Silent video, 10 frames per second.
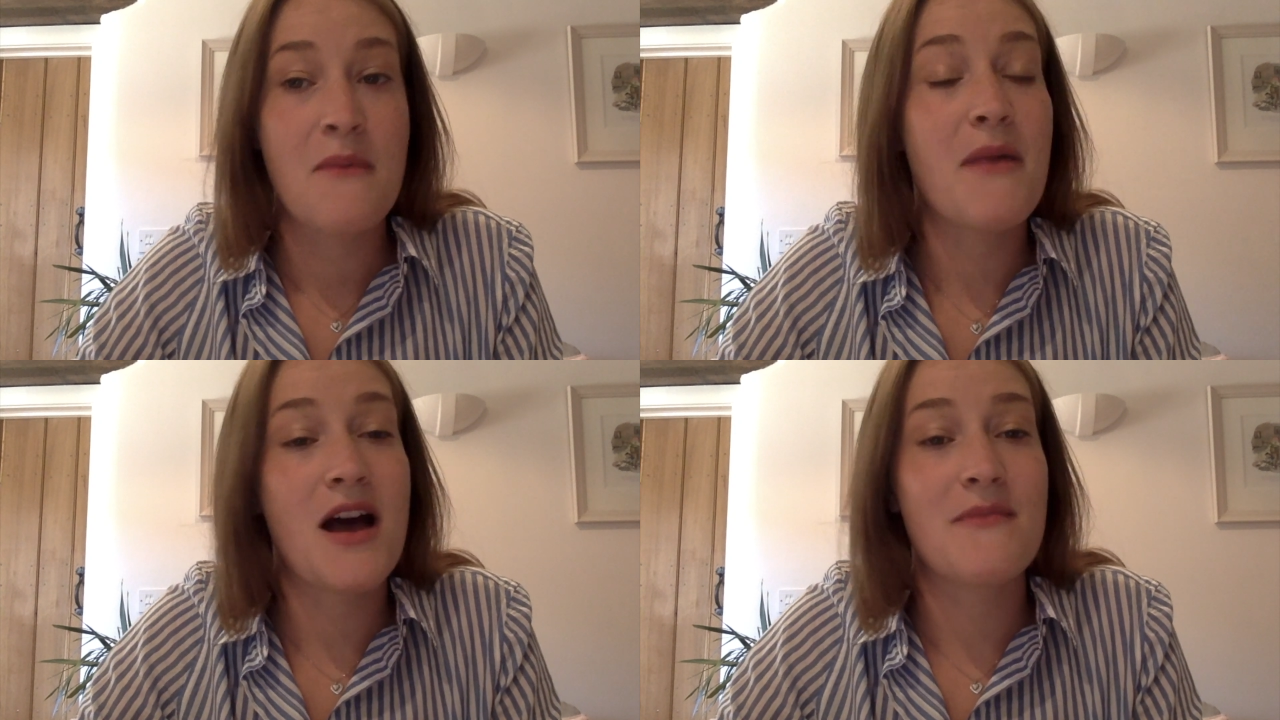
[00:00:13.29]

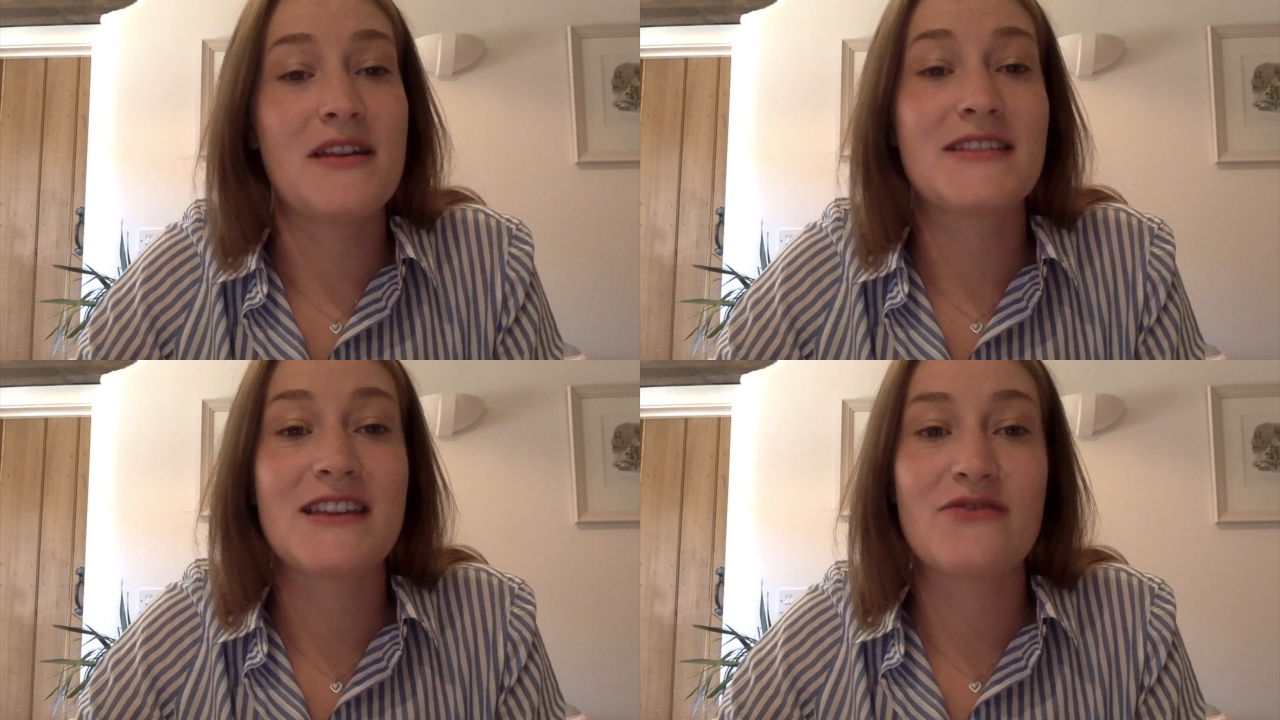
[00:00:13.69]
but I'm here
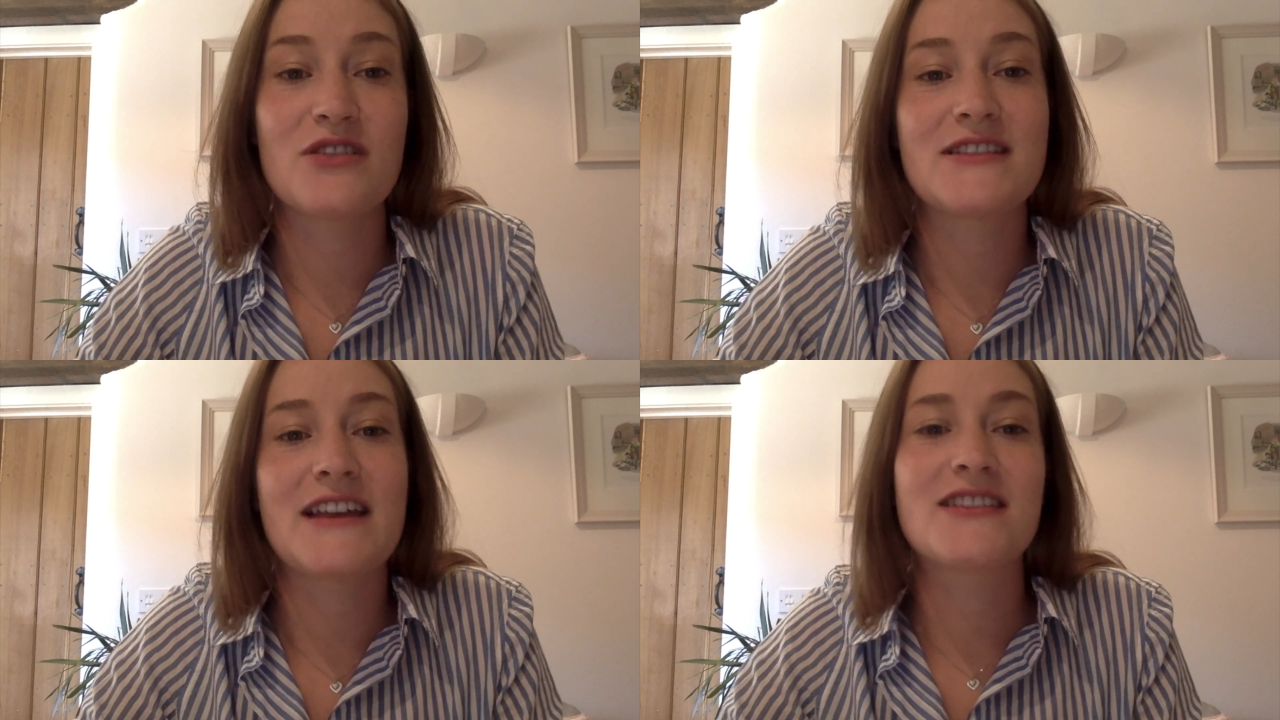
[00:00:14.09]
to give you a
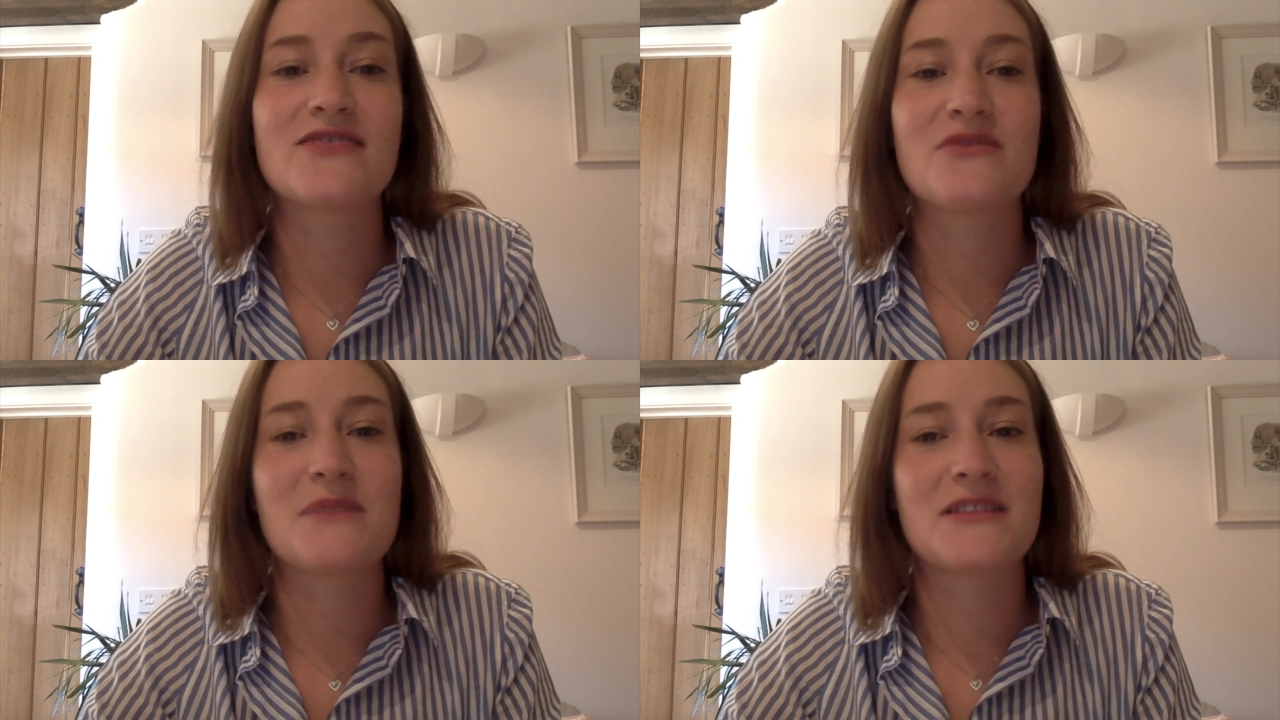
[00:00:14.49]
taste of
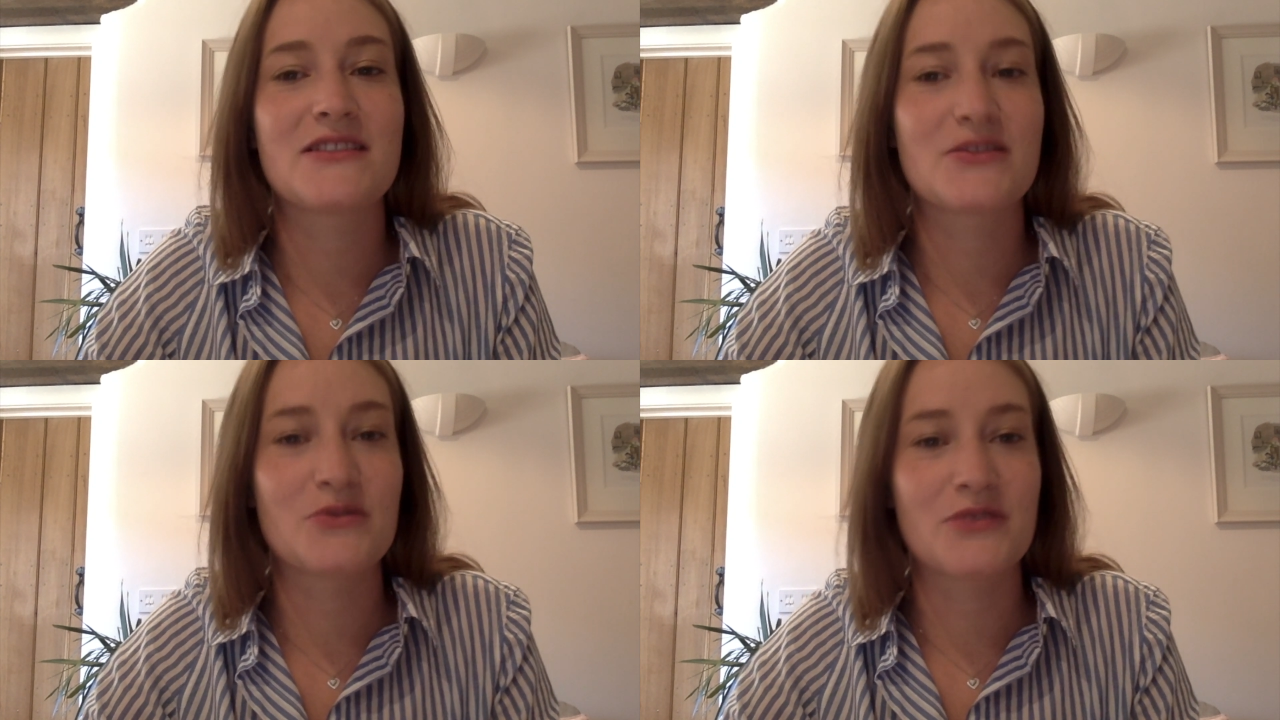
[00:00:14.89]
the Bicester
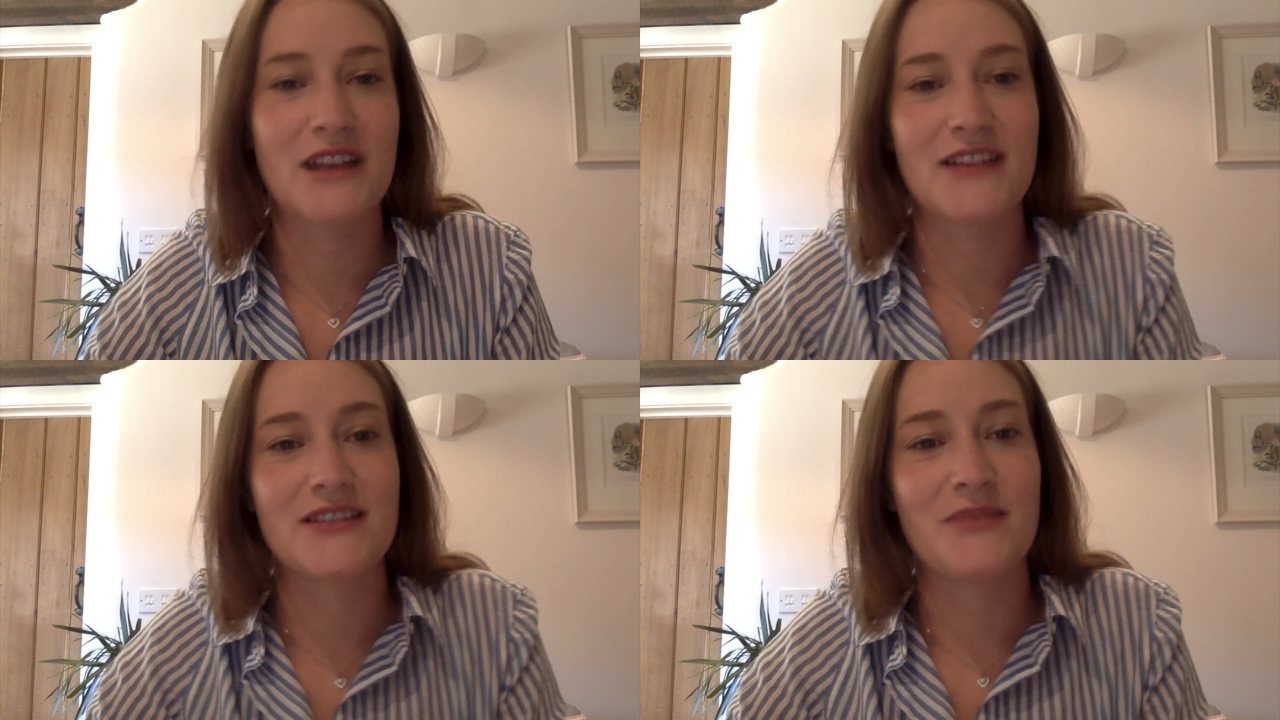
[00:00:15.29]
School
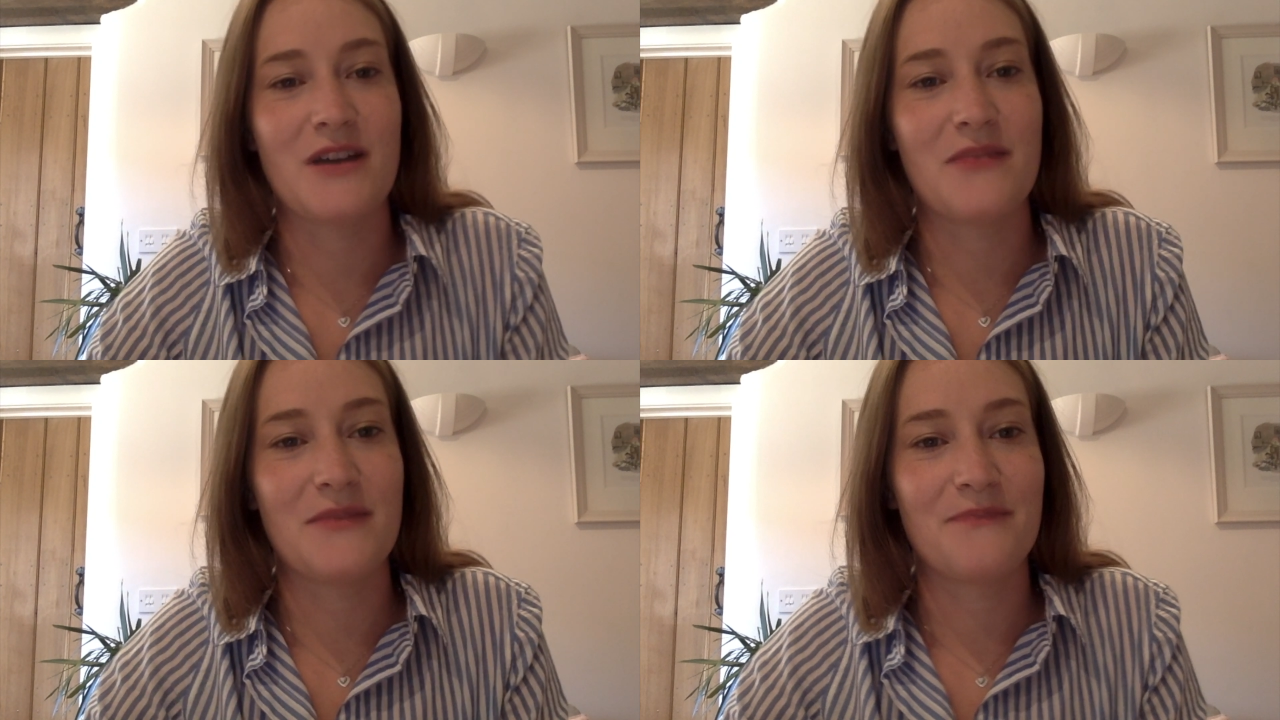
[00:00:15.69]
Science
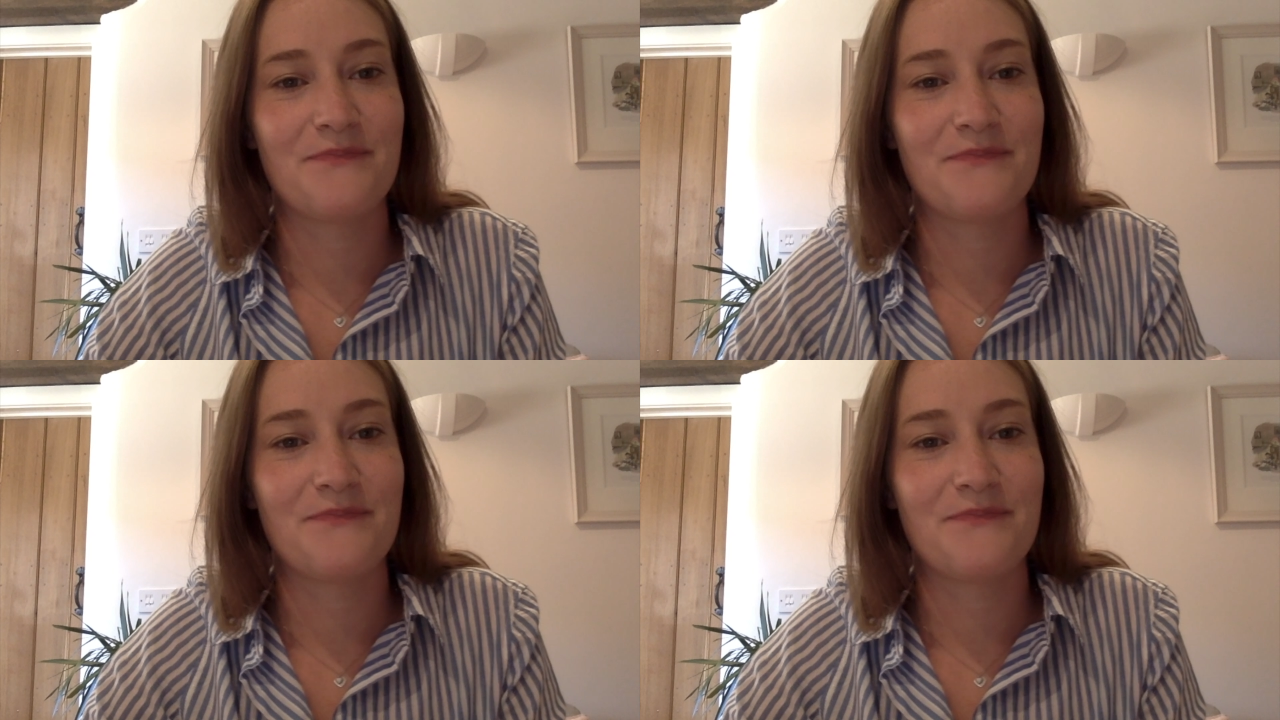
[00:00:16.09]
Department.